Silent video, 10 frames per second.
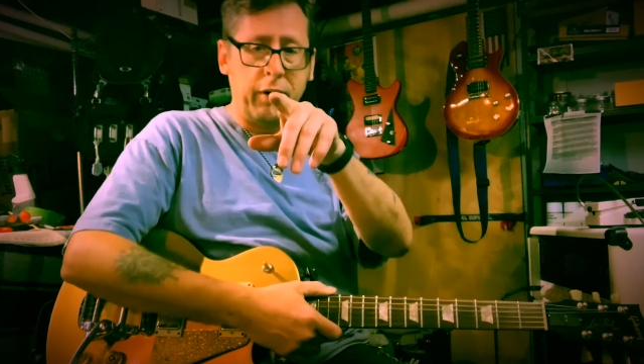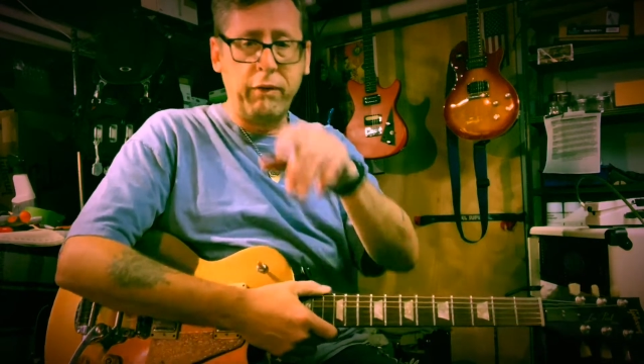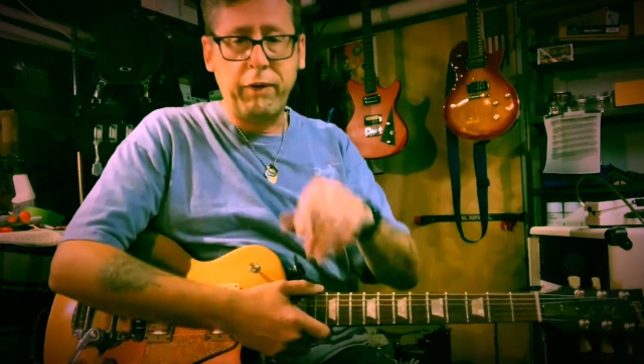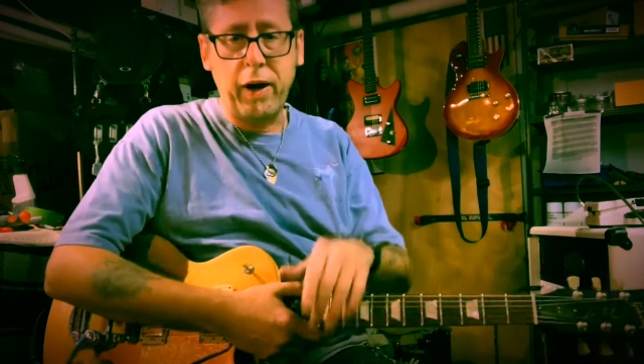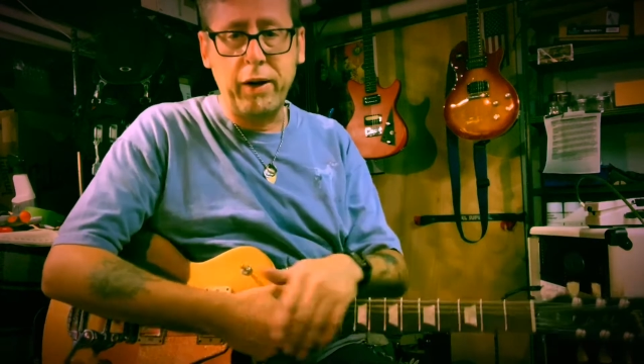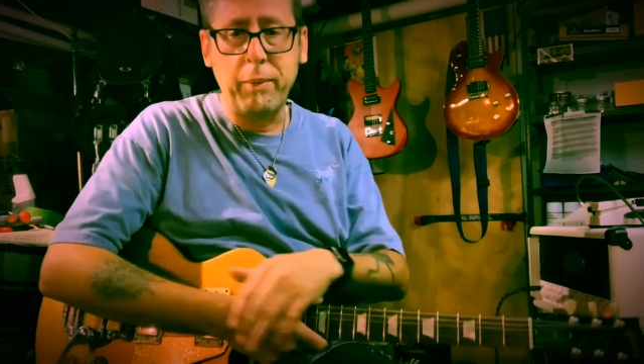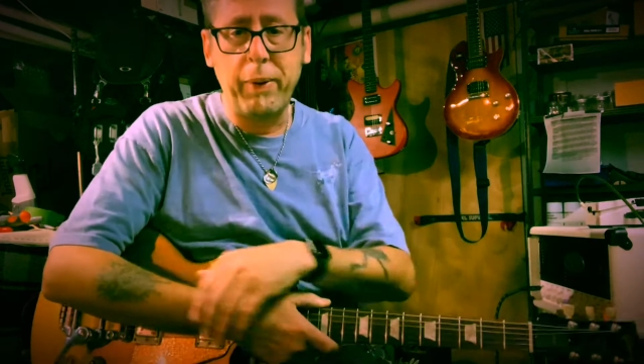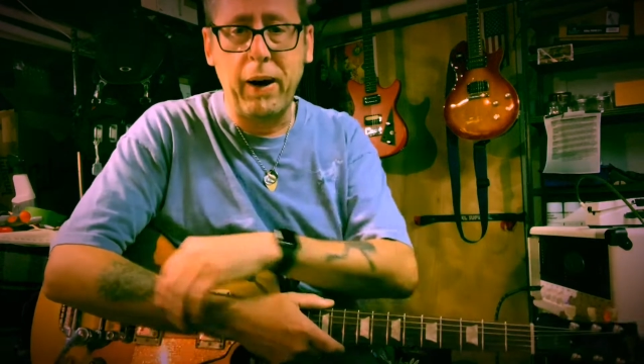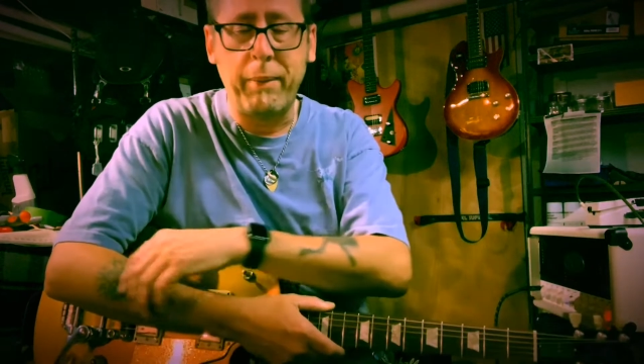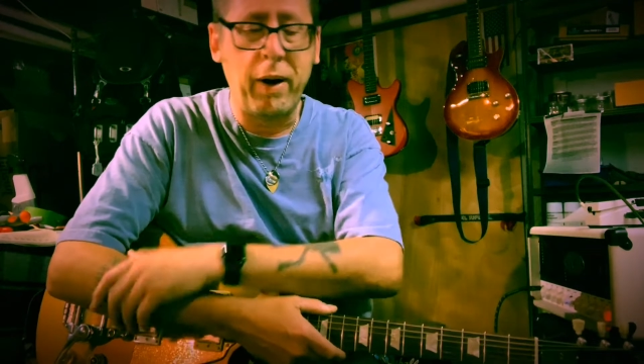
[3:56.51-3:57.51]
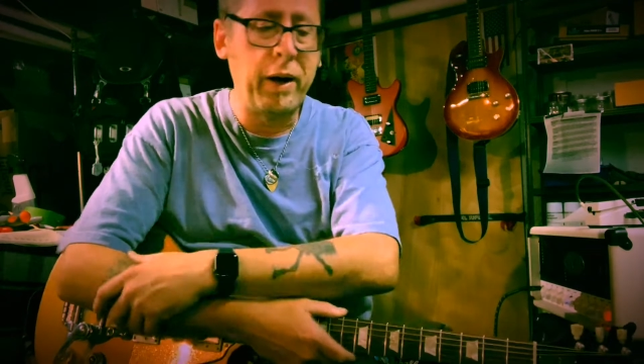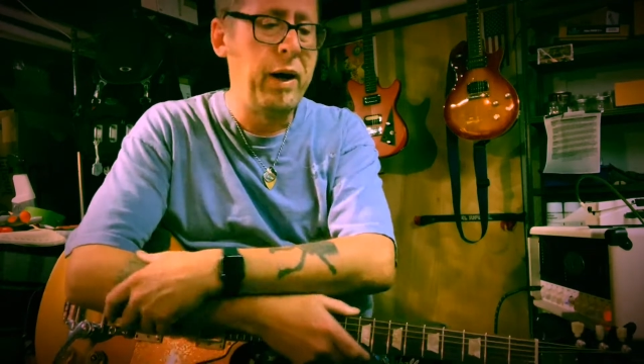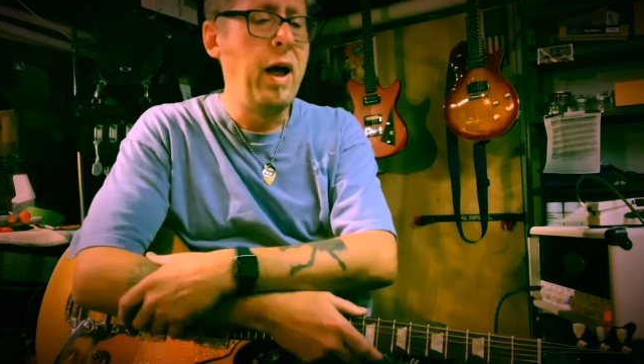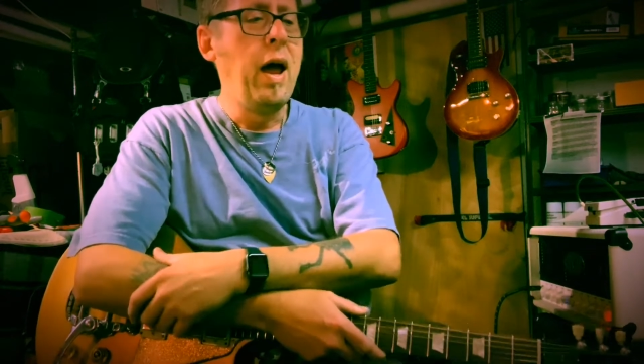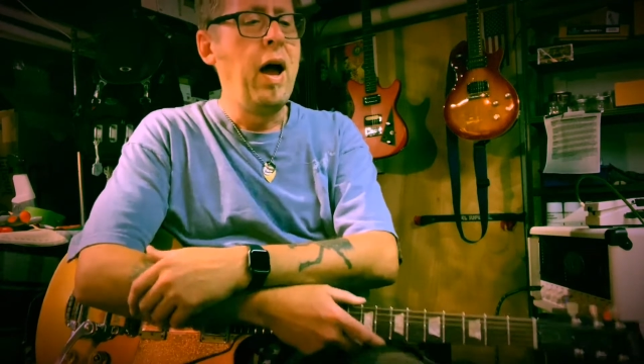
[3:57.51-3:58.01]
volume pop mod,
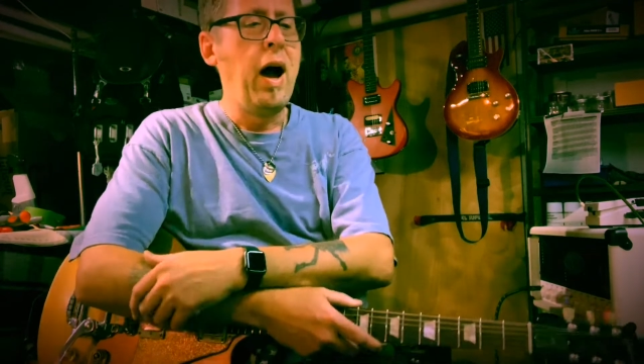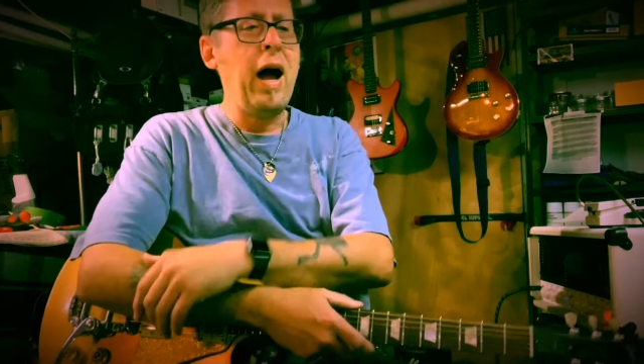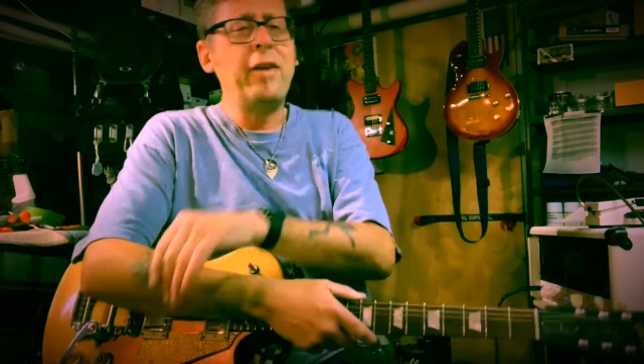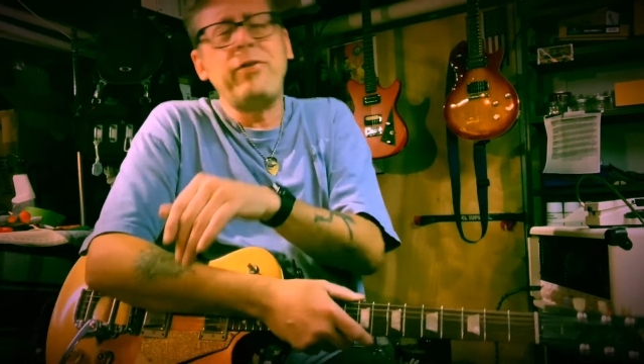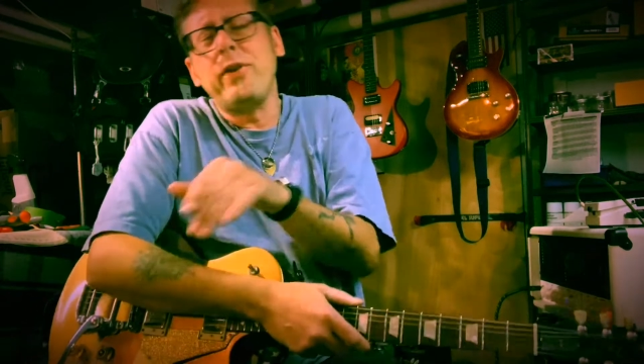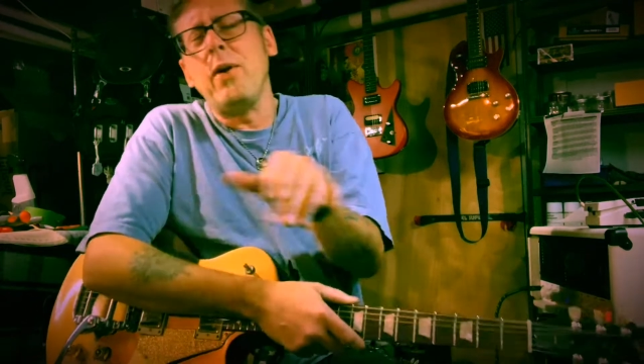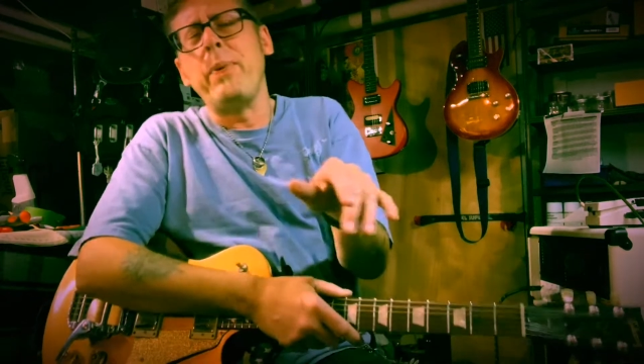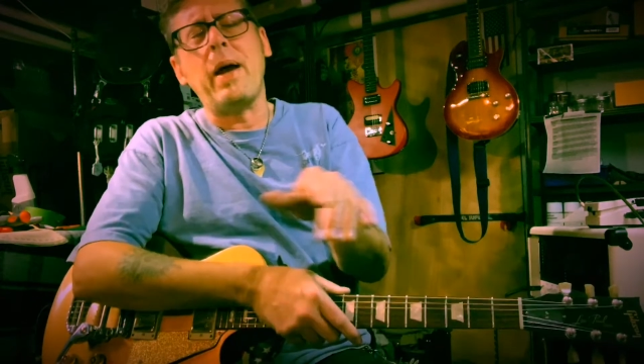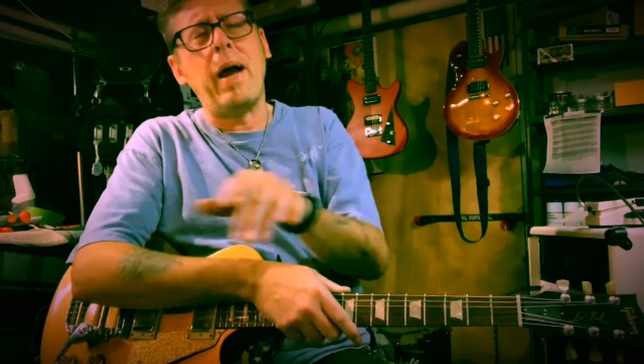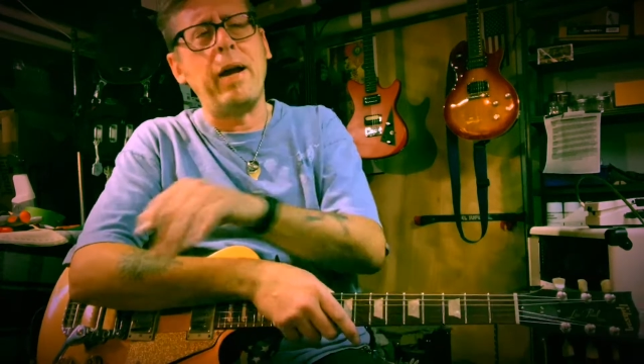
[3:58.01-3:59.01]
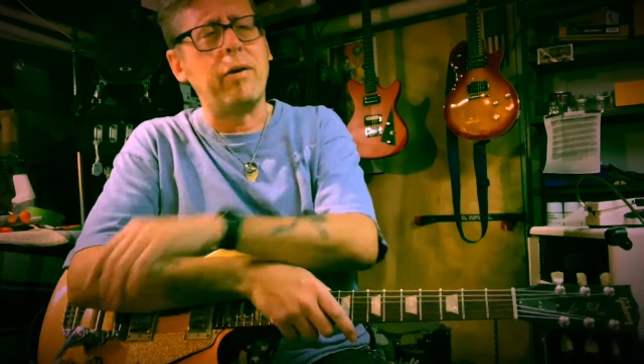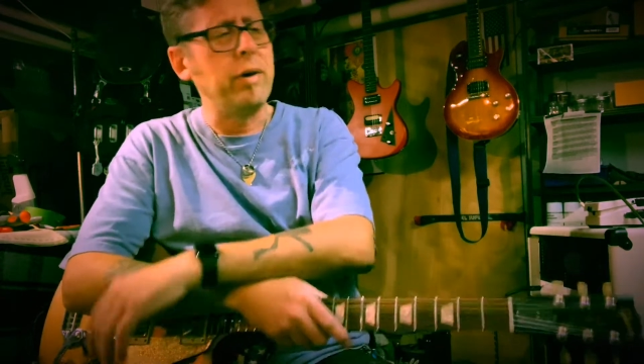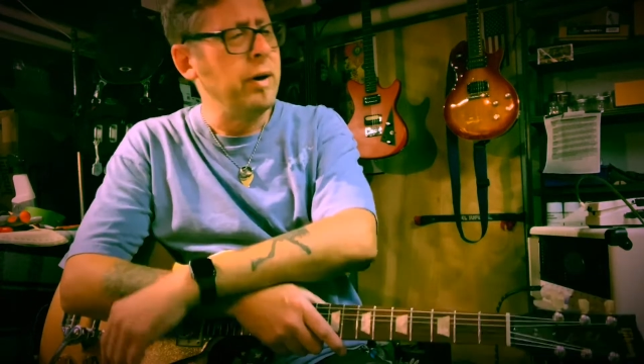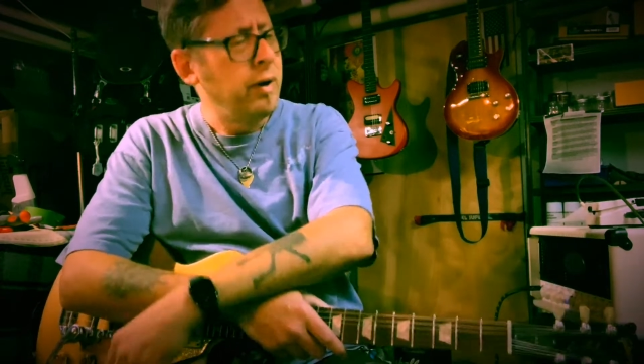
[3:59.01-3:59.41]
I'd still be angry